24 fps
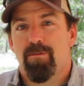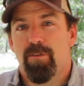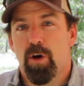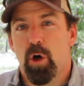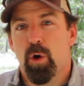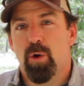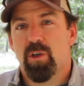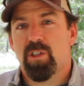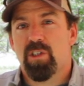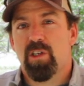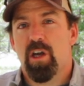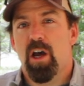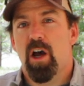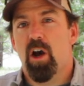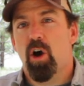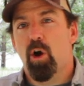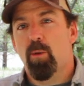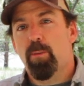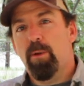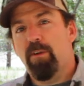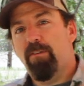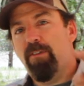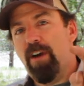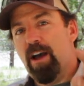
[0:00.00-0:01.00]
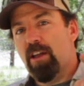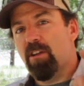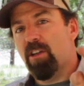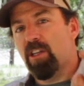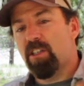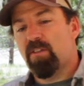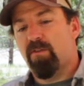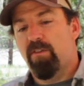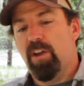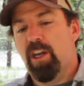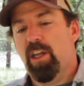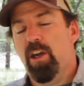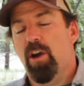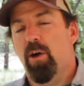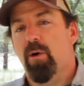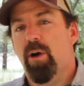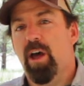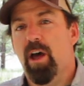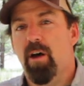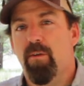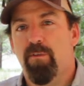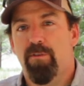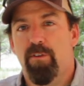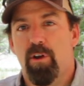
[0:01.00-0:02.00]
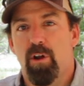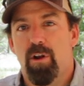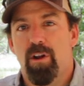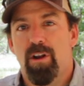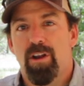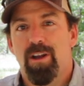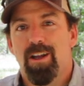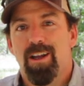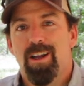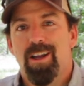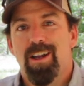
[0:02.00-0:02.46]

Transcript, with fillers: Folks, I hope you found this video helpful.